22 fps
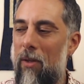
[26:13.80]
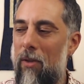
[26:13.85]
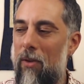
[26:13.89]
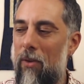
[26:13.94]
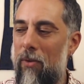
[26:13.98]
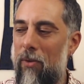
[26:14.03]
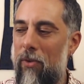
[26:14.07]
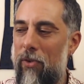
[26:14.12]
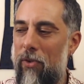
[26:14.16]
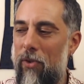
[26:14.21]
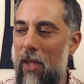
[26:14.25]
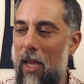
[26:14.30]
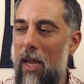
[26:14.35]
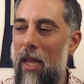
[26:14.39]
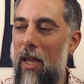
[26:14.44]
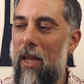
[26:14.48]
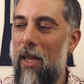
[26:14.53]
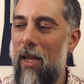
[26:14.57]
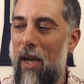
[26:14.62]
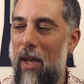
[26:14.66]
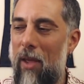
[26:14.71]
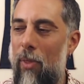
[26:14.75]

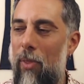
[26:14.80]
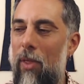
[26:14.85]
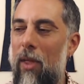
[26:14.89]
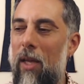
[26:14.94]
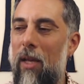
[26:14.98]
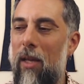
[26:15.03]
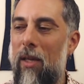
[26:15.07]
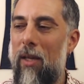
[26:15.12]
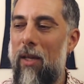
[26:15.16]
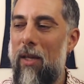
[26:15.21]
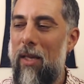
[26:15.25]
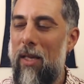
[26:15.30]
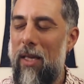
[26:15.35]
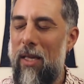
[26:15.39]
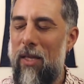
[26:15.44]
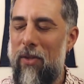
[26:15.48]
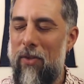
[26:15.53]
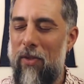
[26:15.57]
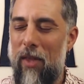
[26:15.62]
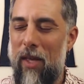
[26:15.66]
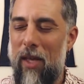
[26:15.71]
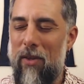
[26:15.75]
saying, I think,
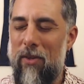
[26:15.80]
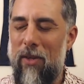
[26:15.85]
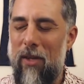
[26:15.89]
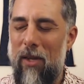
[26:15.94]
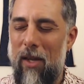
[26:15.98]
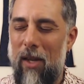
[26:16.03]
is that